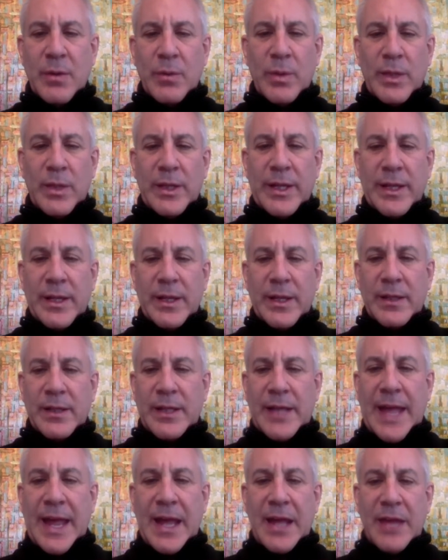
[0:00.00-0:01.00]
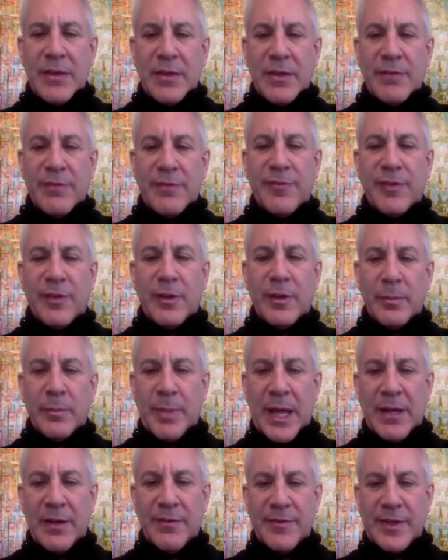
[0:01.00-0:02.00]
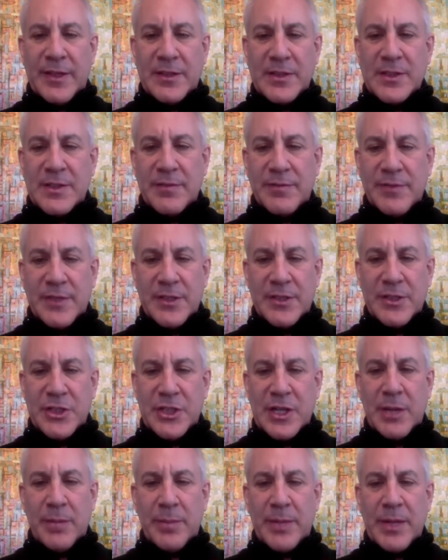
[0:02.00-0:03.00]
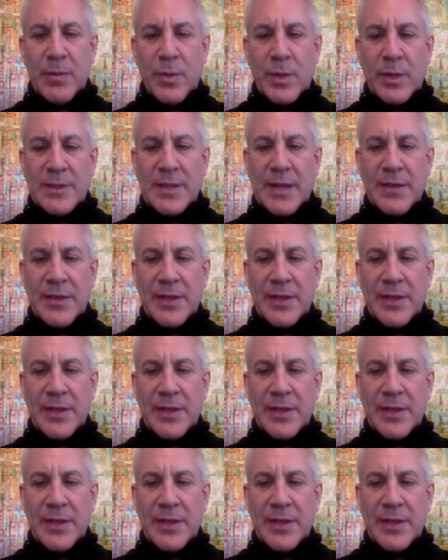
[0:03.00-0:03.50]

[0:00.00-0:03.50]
really gain the full benefits of the GLP-1s.